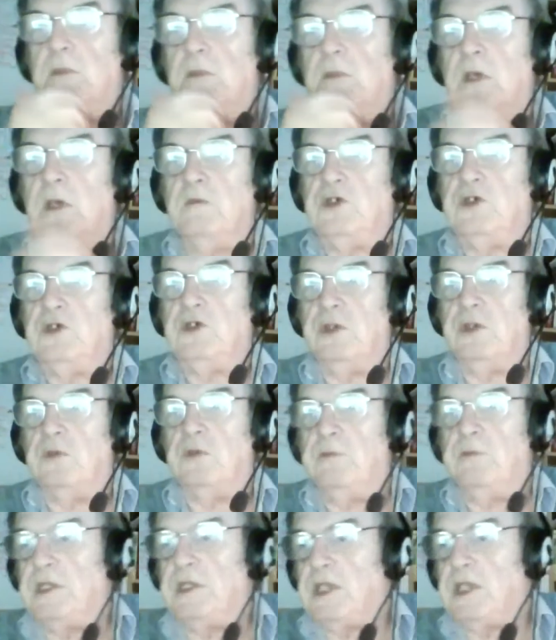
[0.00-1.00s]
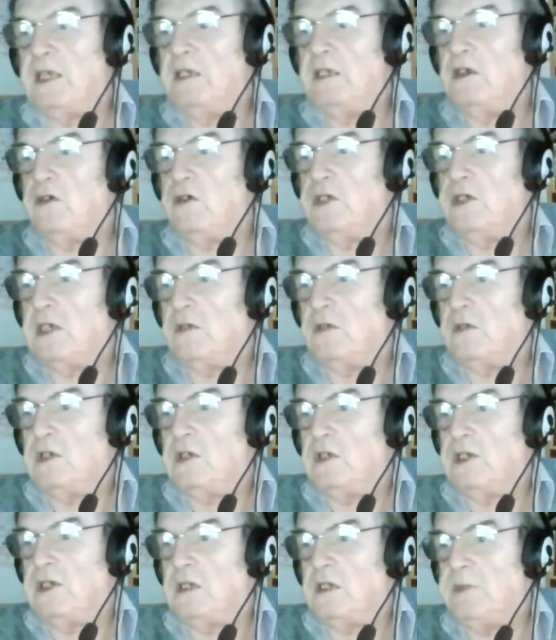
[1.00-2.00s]
I'm sure he won't be taking it on his own,
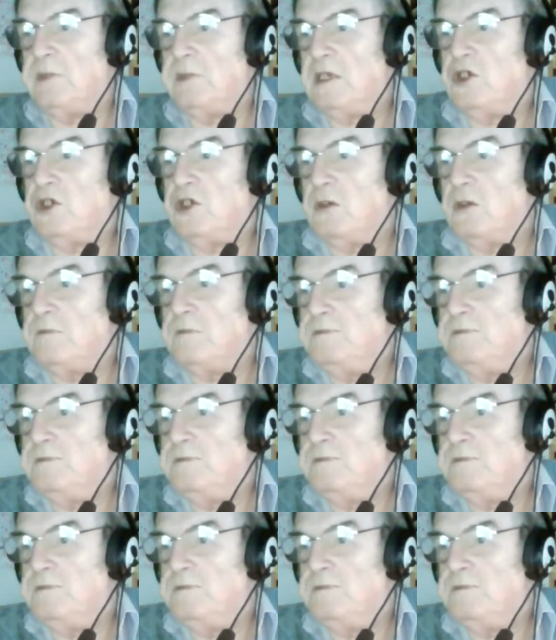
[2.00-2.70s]
because it's a big job.